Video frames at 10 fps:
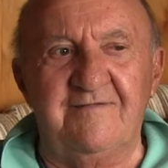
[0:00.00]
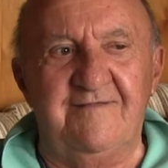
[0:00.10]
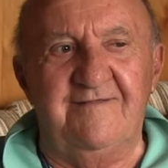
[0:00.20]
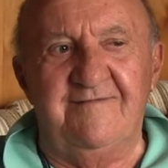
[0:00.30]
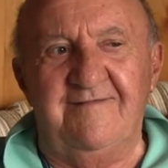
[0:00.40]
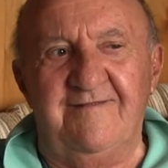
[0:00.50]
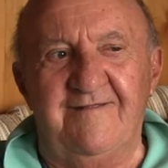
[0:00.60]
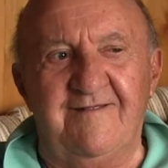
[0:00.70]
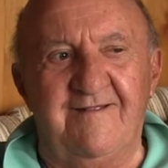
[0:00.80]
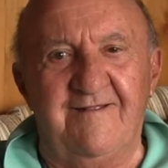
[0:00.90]
it, it was there a
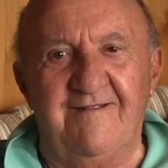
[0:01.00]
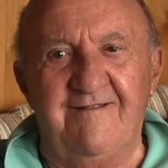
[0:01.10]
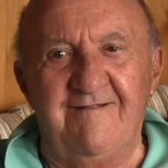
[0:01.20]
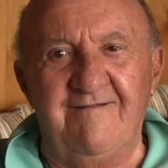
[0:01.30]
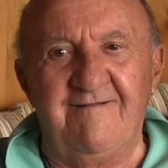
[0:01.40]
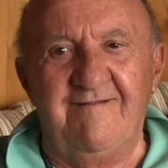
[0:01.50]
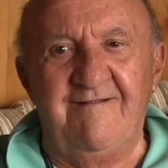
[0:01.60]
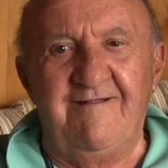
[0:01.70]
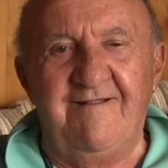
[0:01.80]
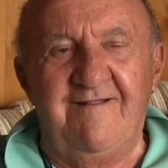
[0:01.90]
class given name?
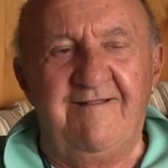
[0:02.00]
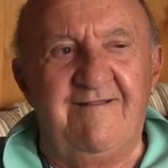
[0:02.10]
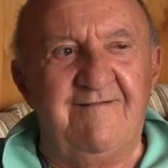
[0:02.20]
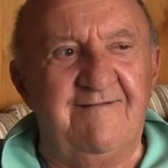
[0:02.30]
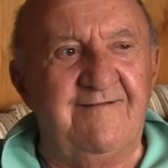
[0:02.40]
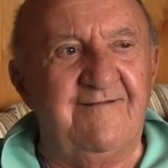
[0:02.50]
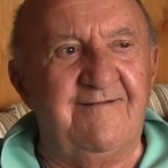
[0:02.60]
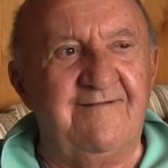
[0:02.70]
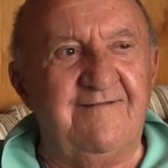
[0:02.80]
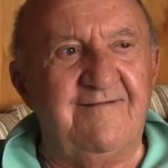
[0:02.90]
Usually call them
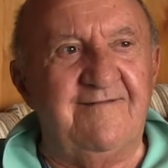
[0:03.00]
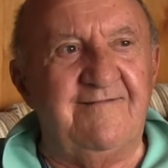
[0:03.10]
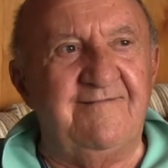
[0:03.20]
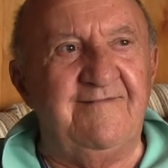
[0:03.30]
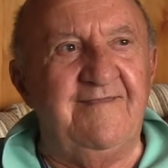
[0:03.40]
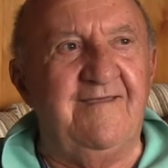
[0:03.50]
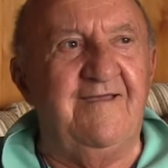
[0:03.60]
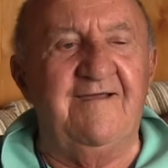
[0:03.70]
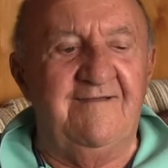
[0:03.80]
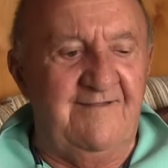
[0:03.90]
class.
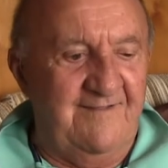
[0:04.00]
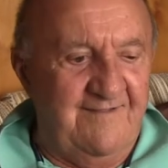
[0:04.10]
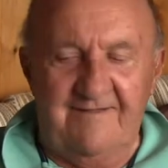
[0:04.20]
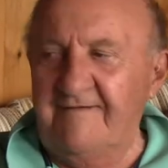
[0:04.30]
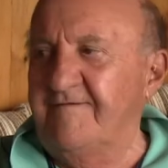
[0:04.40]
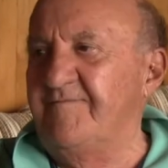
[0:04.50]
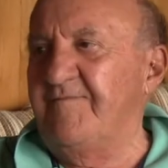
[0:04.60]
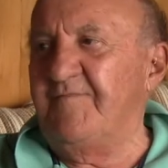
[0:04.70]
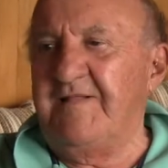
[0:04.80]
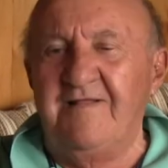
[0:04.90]
Yeah. uh,
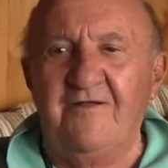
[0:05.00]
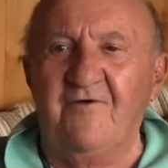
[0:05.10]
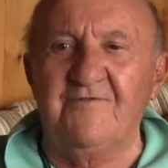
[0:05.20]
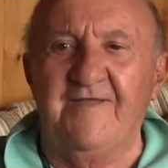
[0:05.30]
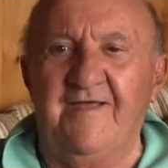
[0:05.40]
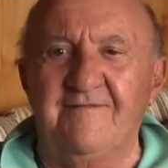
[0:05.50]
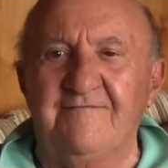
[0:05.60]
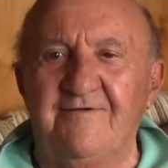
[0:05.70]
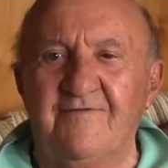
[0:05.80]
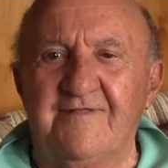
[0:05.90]
we'll hold
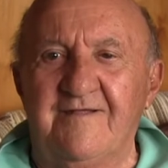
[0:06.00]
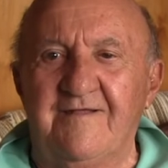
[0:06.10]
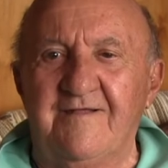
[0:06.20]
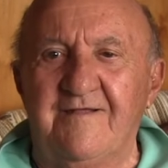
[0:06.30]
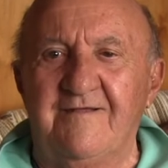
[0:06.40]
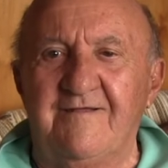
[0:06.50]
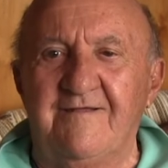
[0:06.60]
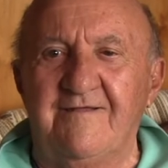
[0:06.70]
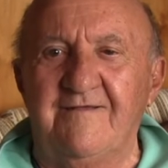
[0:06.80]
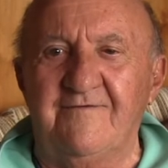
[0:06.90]
on. We'll hold figure that out.
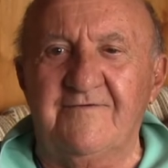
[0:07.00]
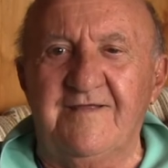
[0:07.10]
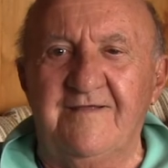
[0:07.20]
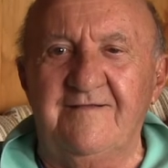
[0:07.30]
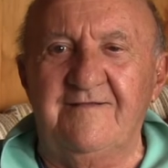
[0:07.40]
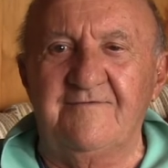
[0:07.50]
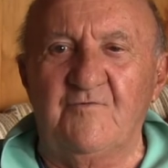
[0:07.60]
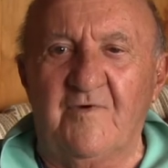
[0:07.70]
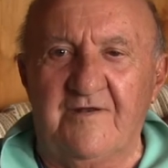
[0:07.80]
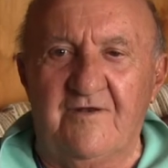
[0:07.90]
Okay. Okay.
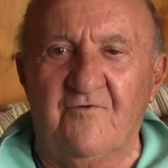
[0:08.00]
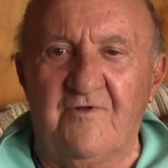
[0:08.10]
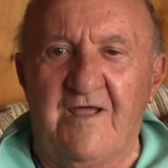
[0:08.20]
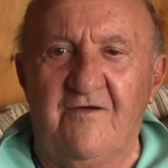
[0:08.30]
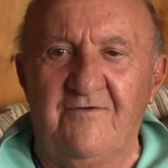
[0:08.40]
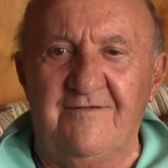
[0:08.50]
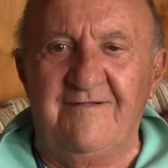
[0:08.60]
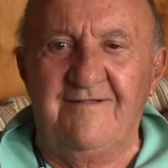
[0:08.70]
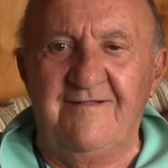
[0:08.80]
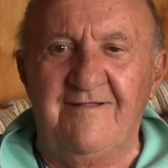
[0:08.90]
You want to know now?
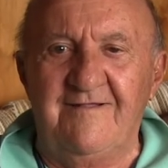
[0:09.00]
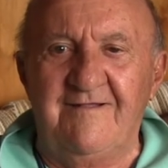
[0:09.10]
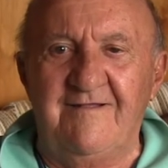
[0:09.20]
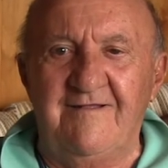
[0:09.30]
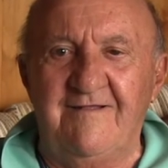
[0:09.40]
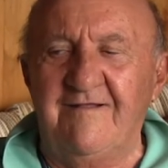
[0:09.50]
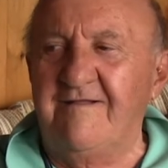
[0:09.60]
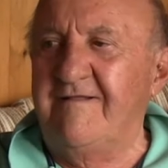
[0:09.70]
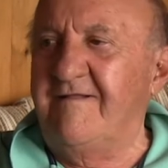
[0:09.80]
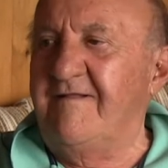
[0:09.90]

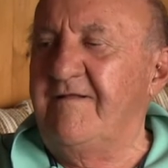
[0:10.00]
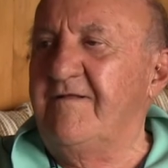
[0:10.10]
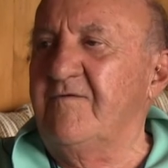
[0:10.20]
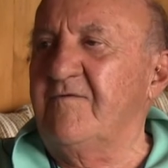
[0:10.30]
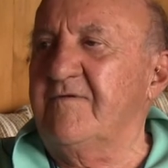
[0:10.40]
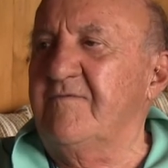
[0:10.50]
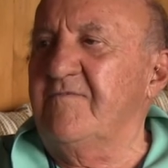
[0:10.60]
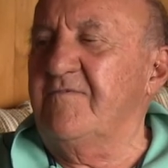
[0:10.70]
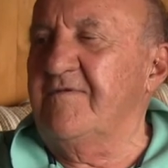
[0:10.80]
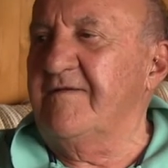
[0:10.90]
No, we'll figure it out
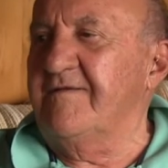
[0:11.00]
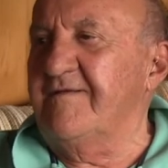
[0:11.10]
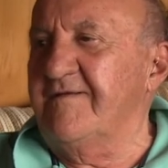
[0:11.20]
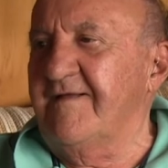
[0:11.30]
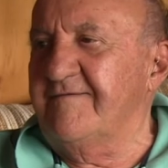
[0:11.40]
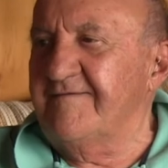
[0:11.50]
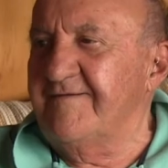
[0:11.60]
later. I,